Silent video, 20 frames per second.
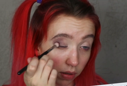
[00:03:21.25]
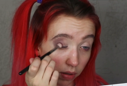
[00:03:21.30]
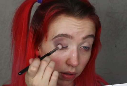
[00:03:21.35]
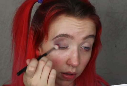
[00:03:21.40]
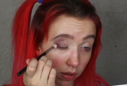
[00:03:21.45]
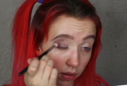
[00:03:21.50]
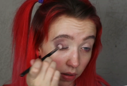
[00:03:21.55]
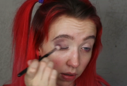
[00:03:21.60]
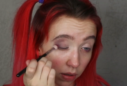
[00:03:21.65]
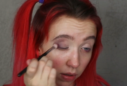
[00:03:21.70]

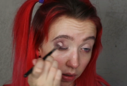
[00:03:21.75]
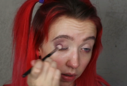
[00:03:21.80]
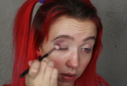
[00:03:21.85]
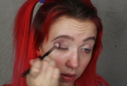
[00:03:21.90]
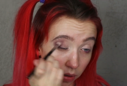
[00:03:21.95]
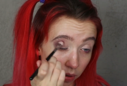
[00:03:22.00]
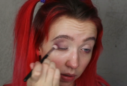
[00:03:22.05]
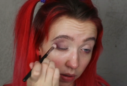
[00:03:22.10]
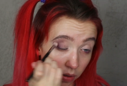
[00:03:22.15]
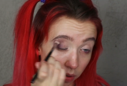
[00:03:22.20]

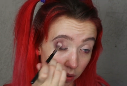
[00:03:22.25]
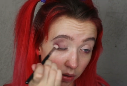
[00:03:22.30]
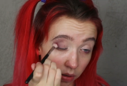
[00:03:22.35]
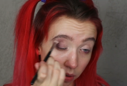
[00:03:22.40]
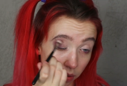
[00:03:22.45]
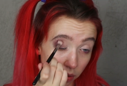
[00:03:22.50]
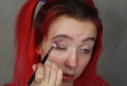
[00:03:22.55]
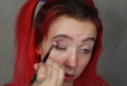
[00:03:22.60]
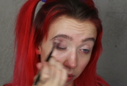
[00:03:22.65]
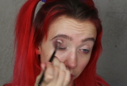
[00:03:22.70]

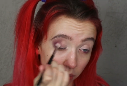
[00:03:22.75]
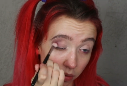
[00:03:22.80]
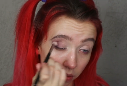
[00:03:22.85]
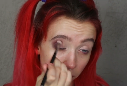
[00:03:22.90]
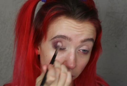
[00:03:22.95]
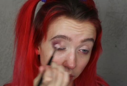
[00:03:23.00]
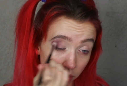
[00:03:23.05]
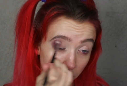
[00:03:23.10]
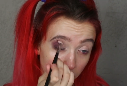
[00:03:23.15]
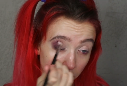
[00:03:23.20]

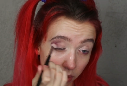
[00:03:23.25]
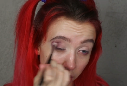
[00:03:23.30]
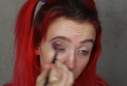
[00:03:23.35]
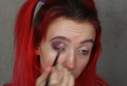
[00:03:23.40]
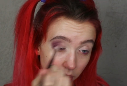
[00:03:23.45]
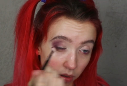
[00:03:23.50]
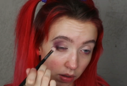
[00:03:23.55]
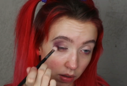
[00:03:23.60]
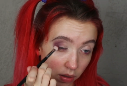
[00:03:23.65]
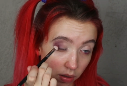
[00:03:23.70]

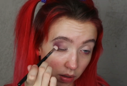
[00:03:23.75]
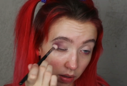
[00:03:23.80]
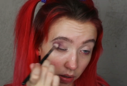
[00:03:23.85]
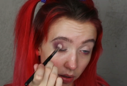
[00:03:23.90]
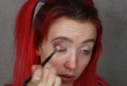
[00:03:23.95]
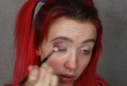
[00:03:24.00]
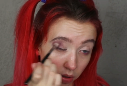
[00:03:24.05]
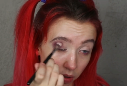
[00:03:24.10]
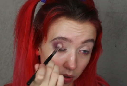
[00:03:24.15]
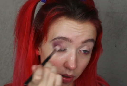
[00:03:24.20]

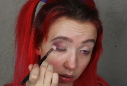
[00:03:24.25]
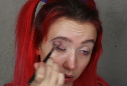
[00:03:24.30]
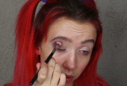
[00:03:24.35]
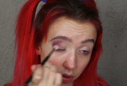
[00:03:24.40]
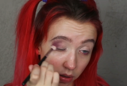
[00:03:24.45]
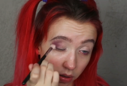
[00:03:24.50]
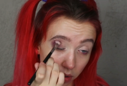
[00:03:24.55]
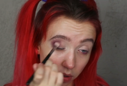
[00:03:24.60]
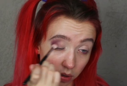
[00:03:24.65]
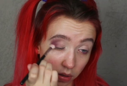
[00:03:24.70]

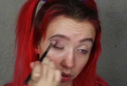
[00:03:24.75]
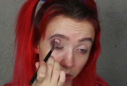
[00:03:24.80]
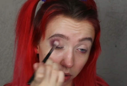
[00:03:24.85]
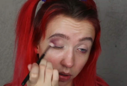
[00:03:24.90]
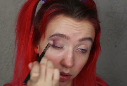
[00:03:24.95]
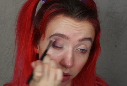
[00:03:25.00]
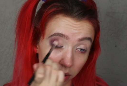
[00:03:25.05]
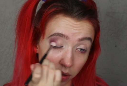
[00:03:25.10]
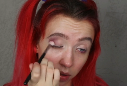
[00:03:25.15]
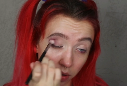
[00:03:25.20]

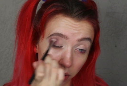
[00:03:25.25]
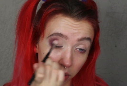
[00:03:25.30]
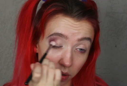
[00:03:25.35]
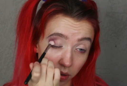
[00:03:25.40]
Nothing is said.